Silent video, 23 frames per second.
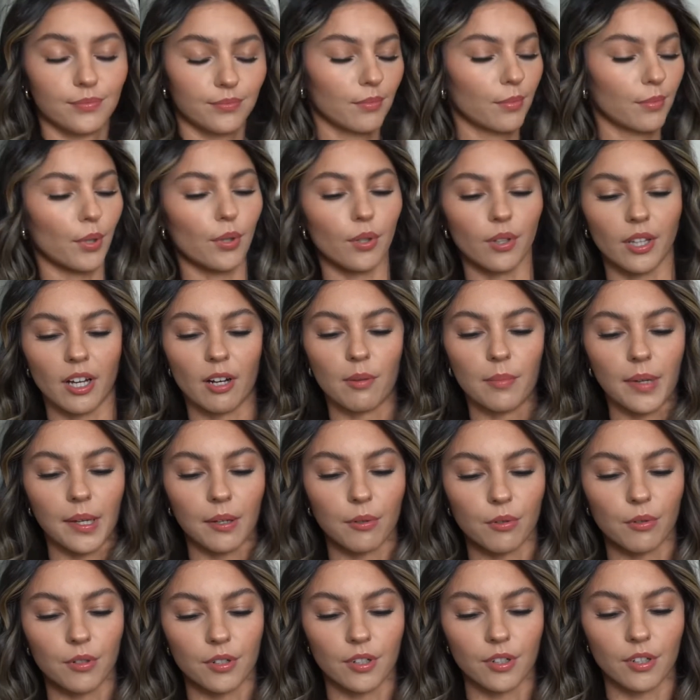pull out my
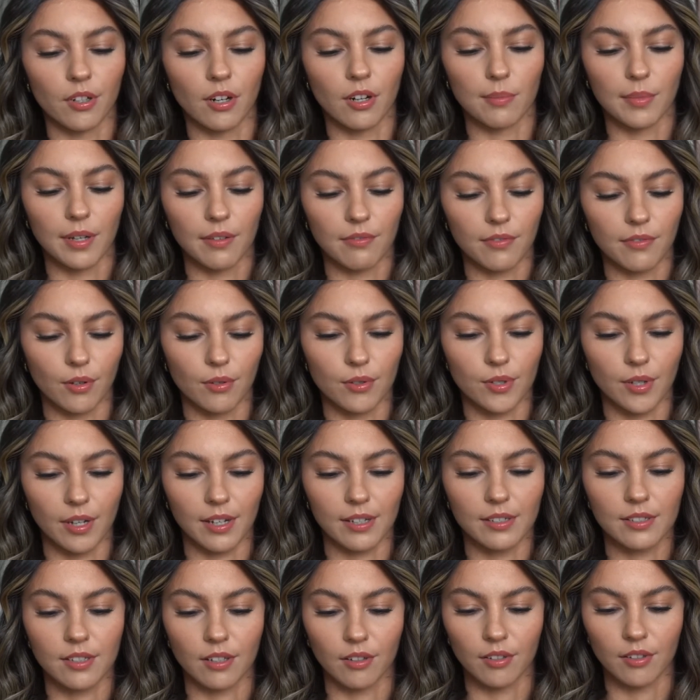order on my phone so I can
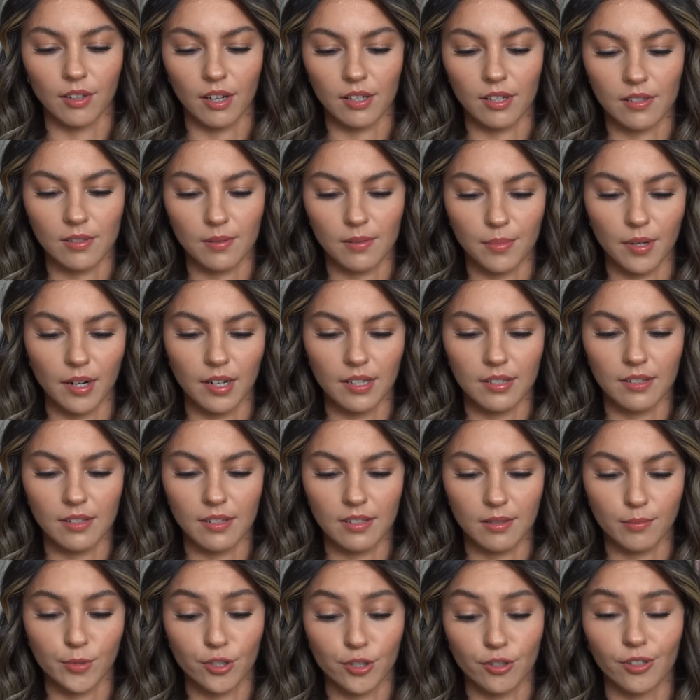tell you guys the prices.
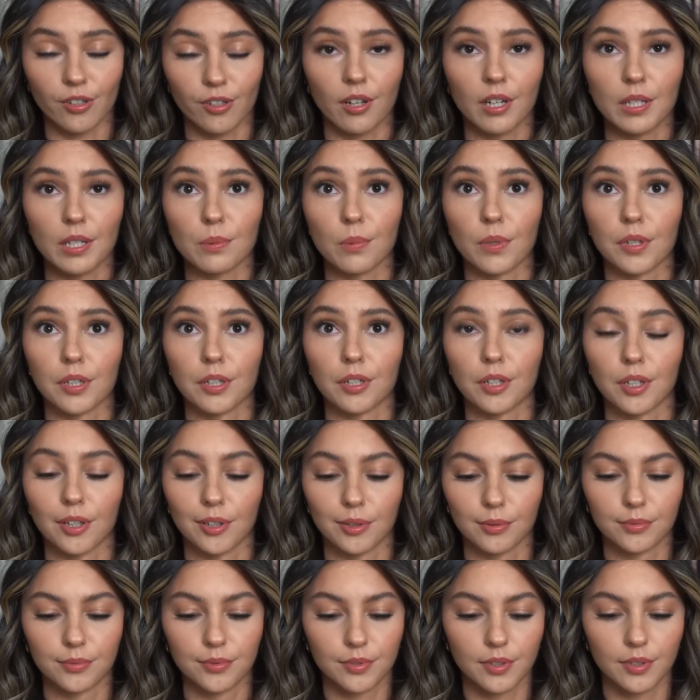I'm sure you guys want to
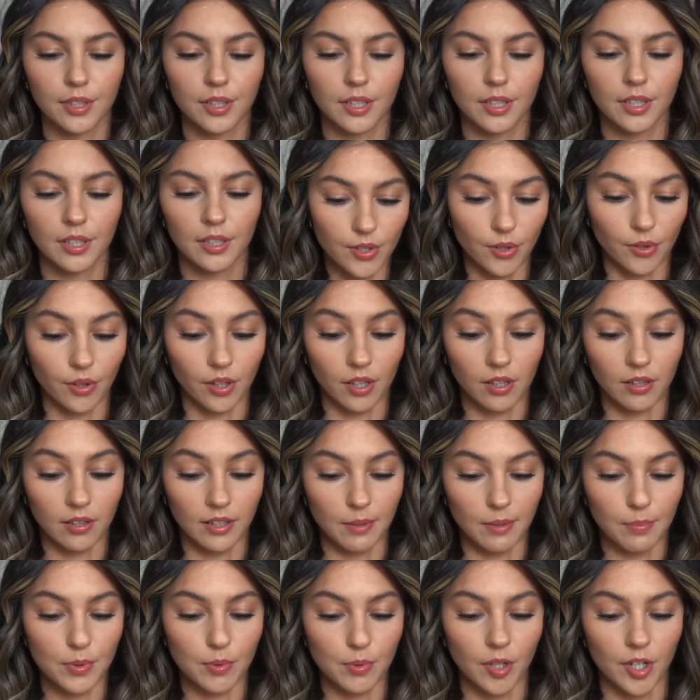know. So the
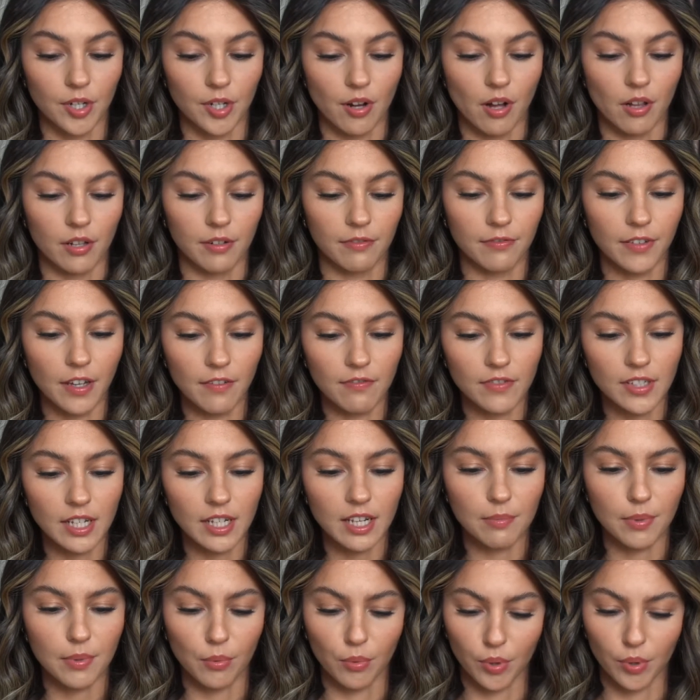clips were a dollar fifty,
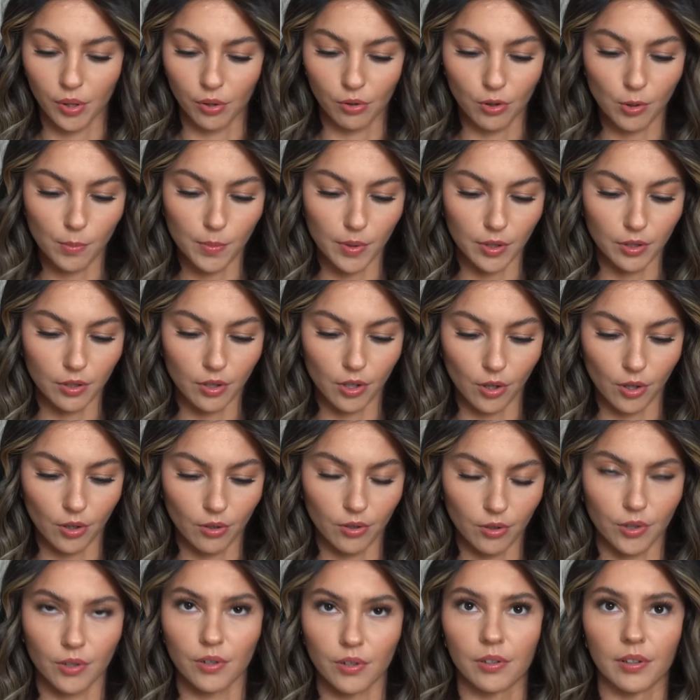but with a coupon
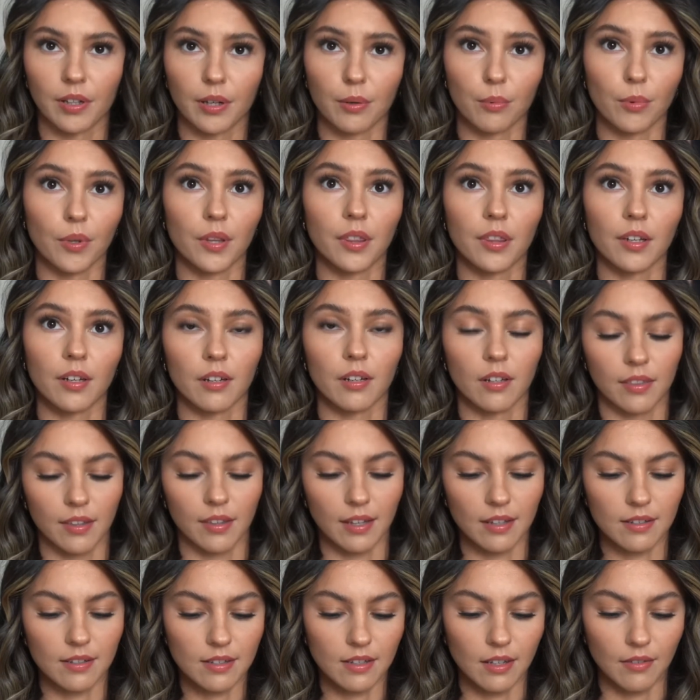code or like with a
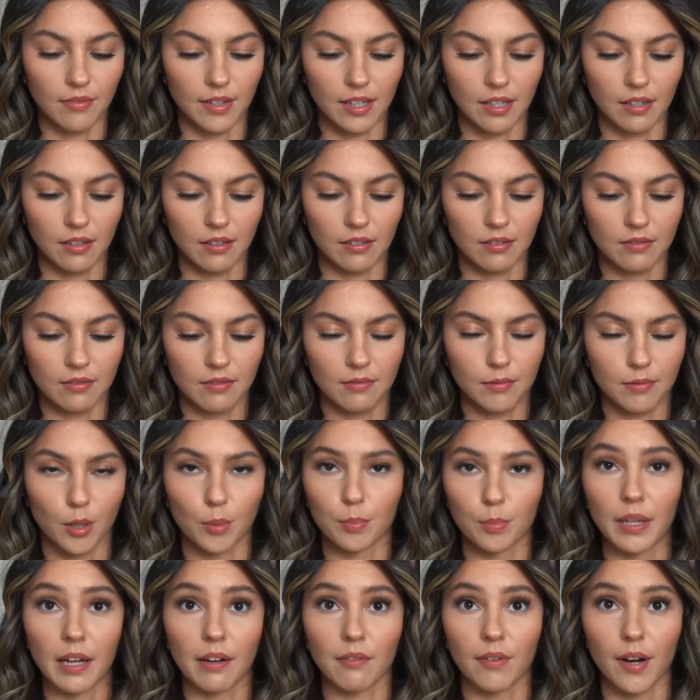Thanksgiving or
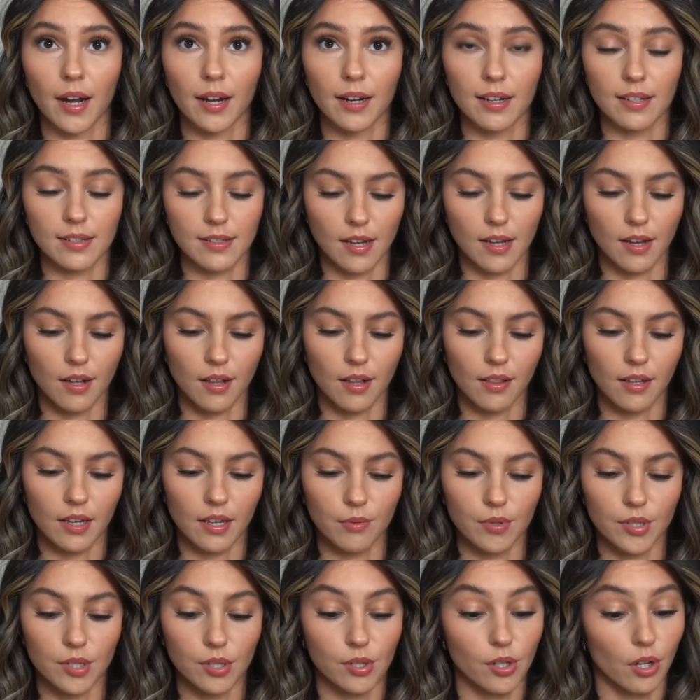Black Friday sale, it
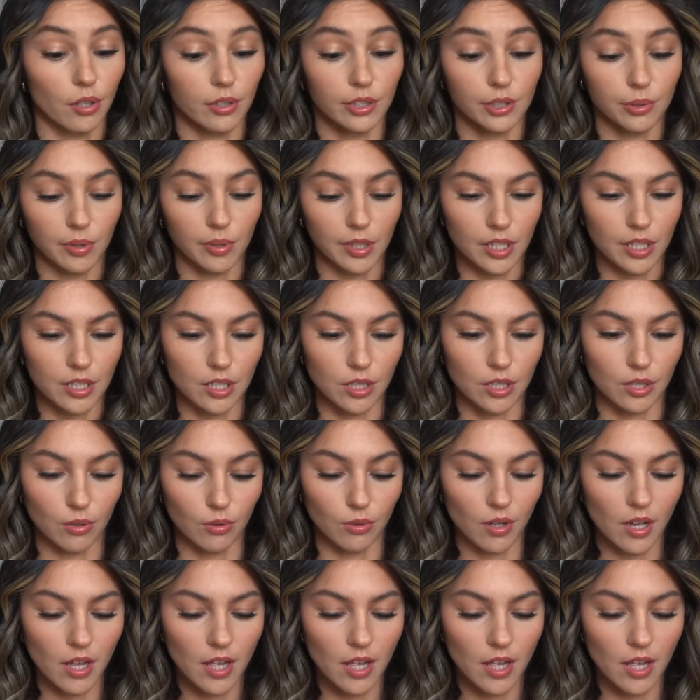was a dollar twenty-two.